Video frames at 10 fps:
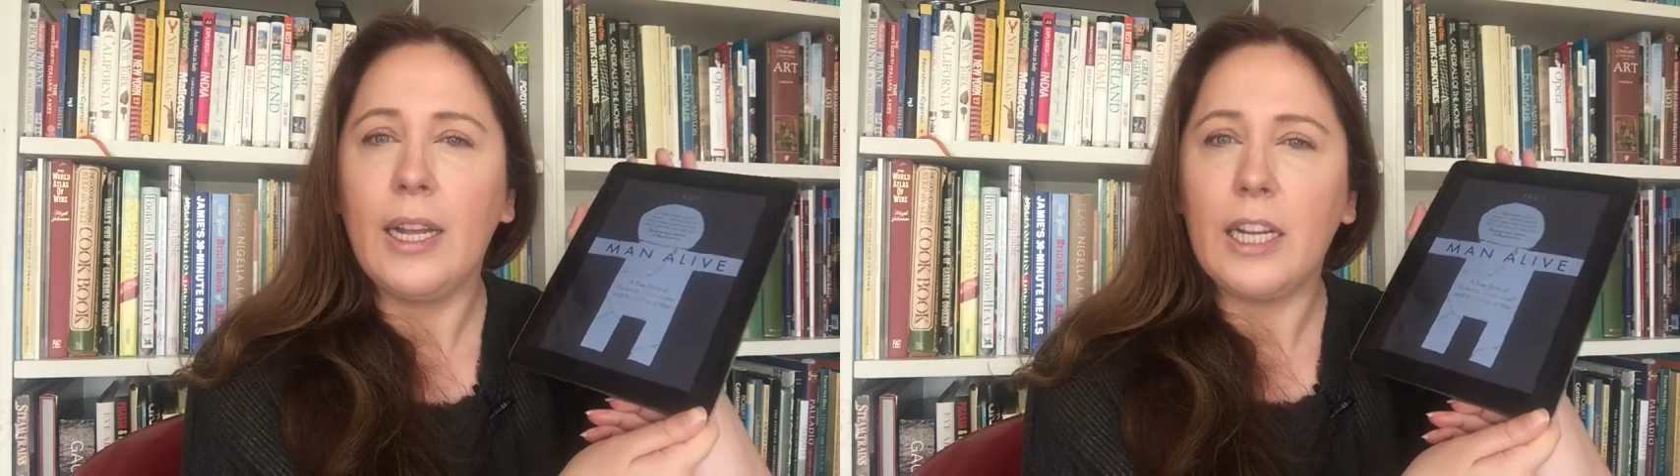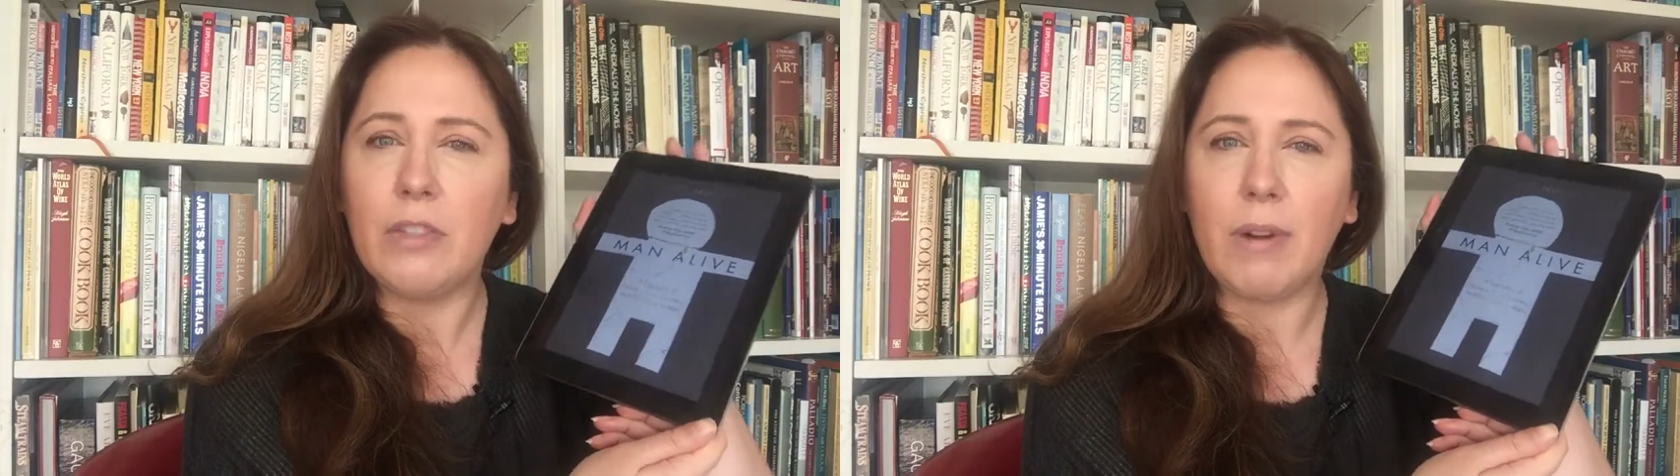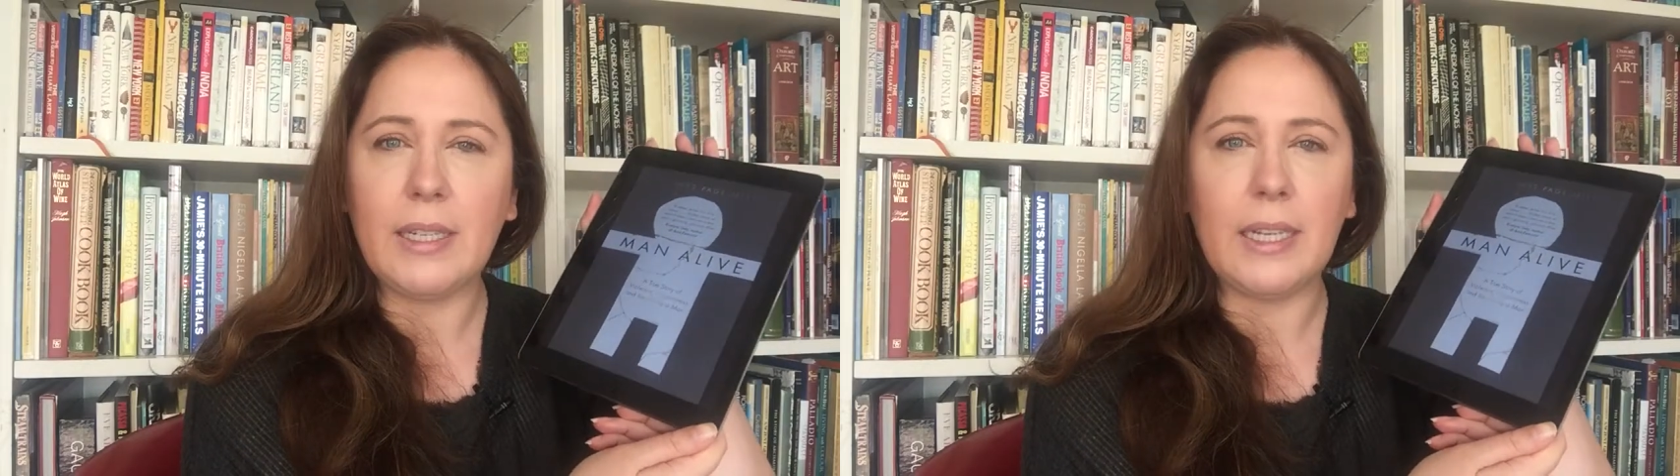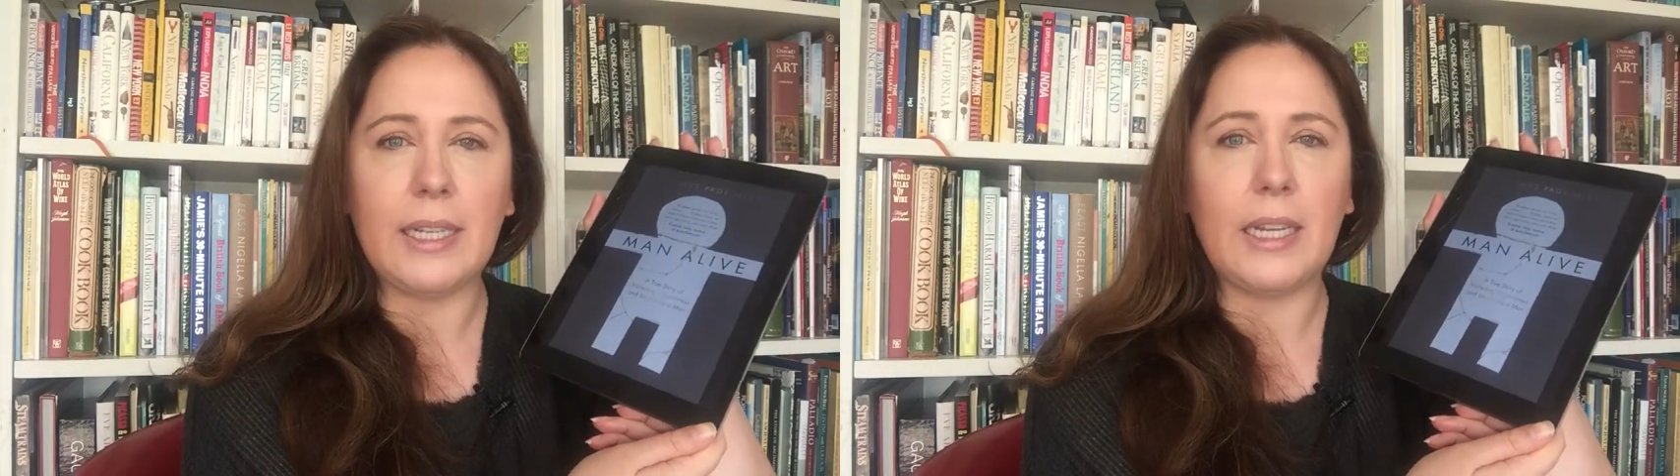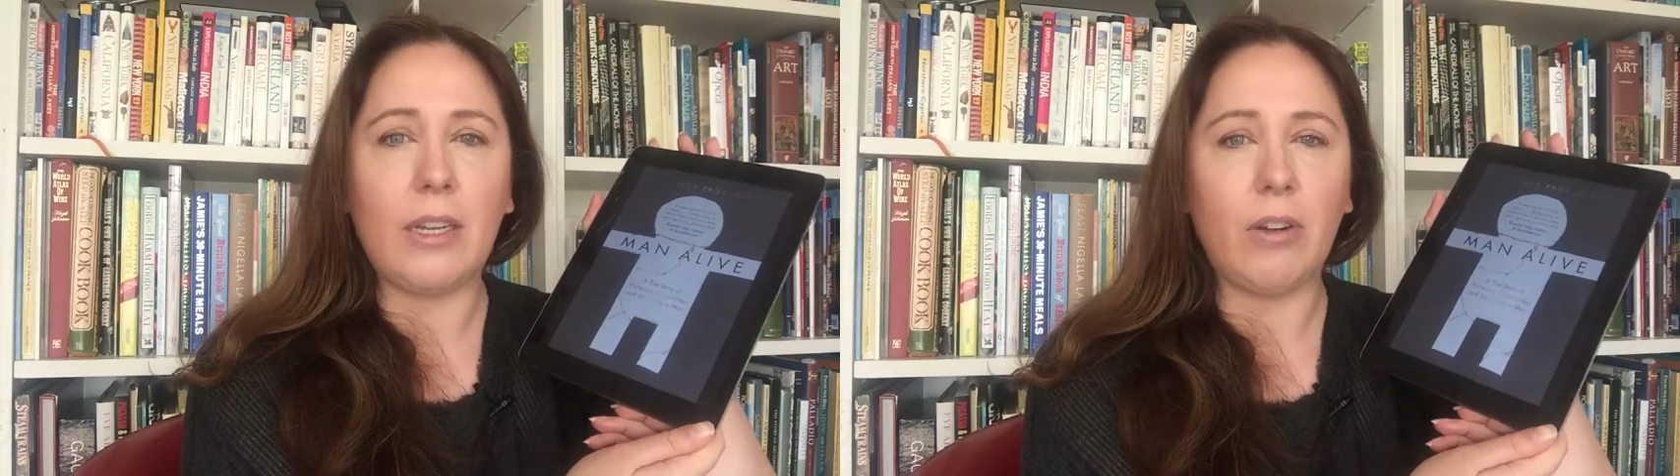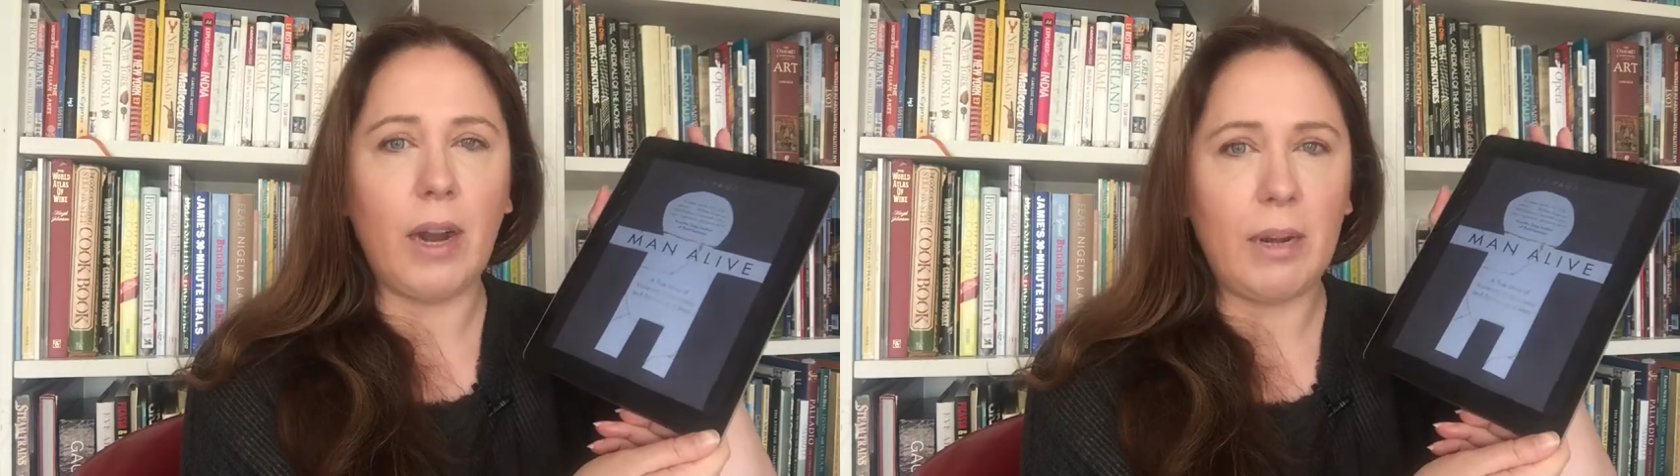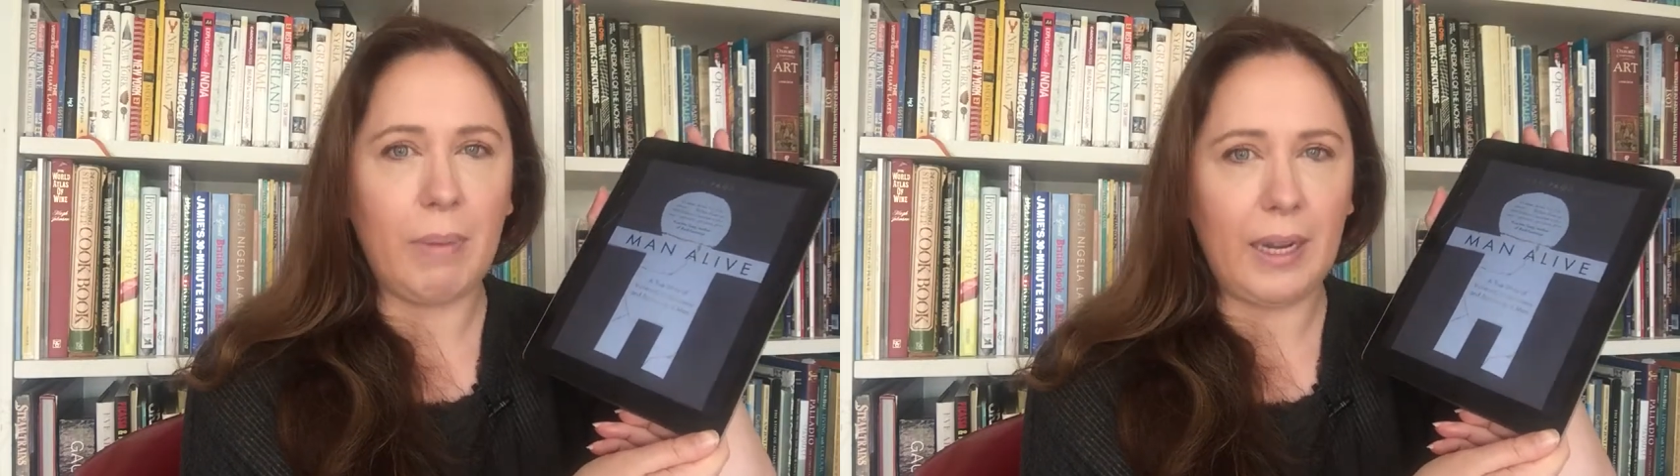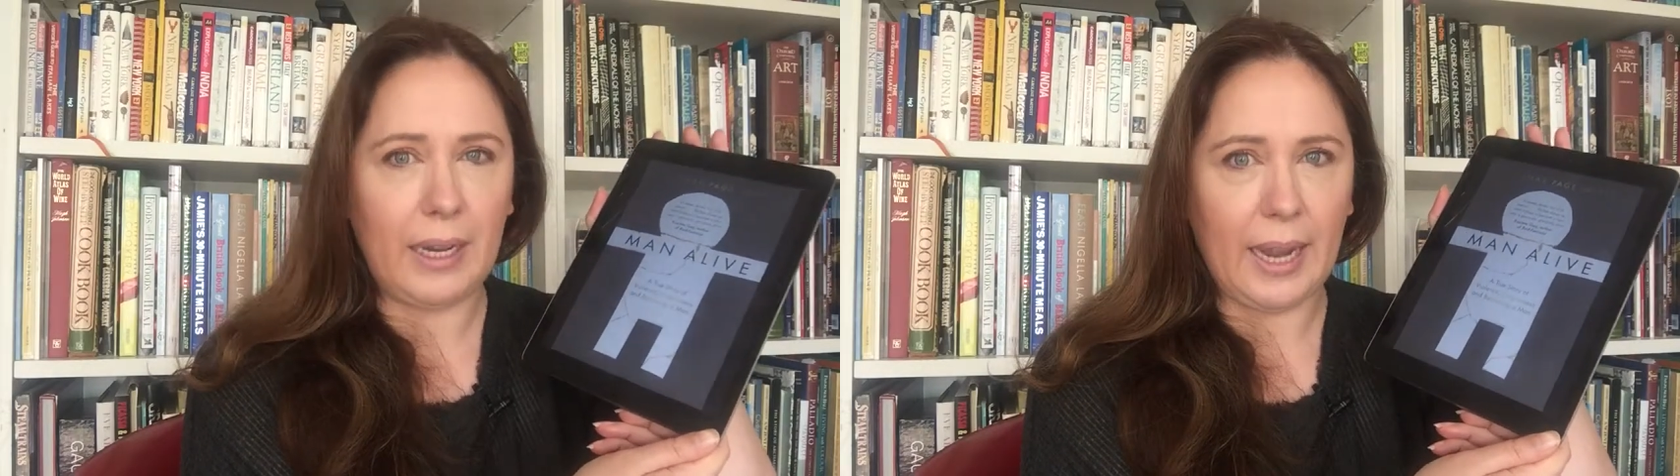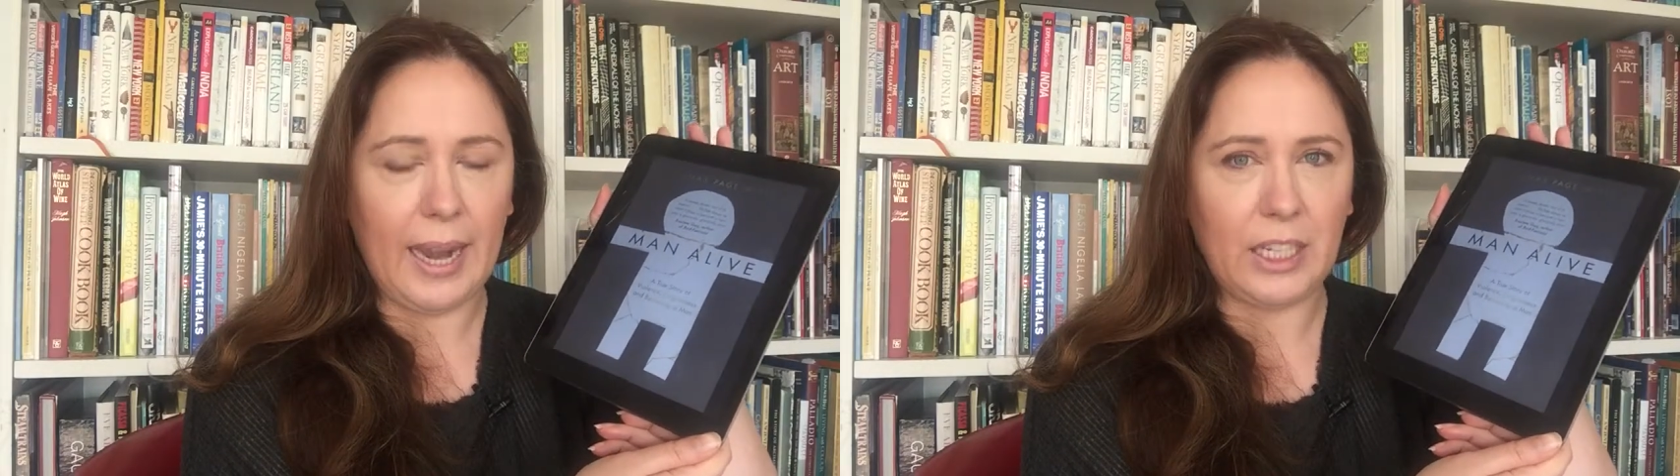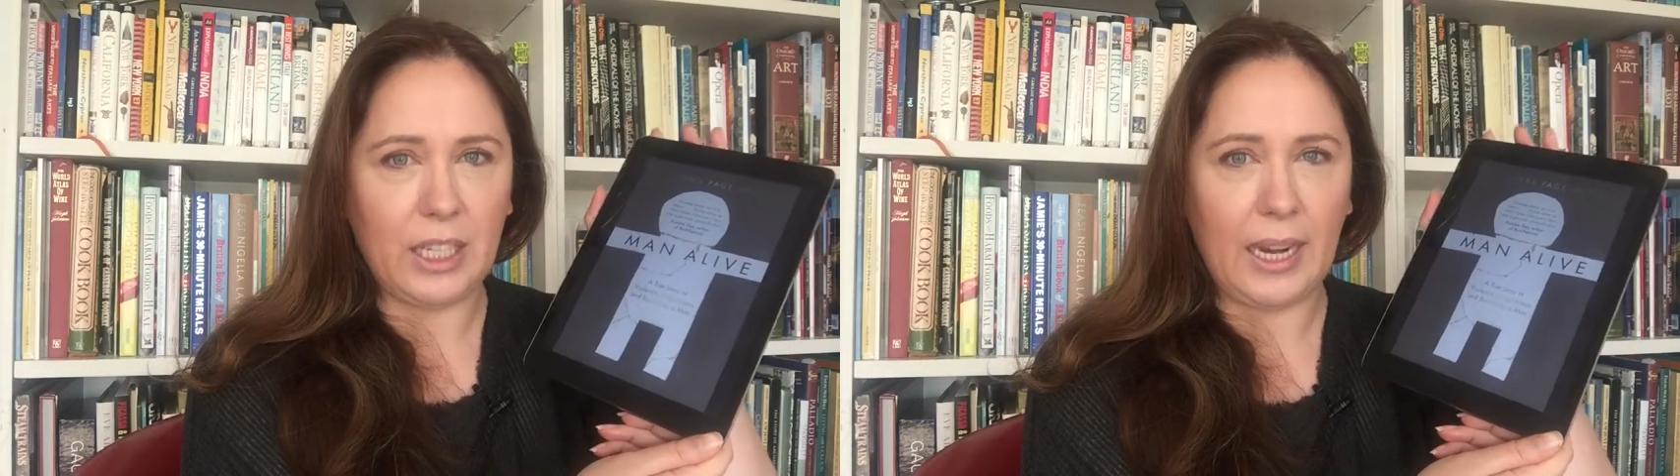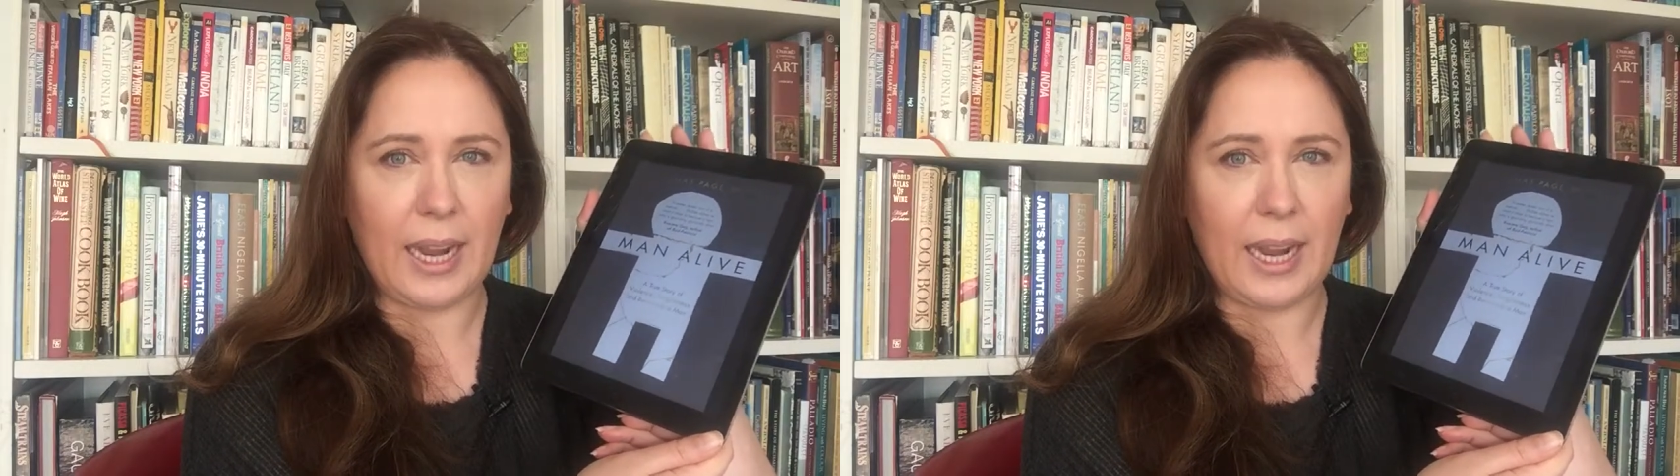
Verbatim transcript: his writing is incredibly engaging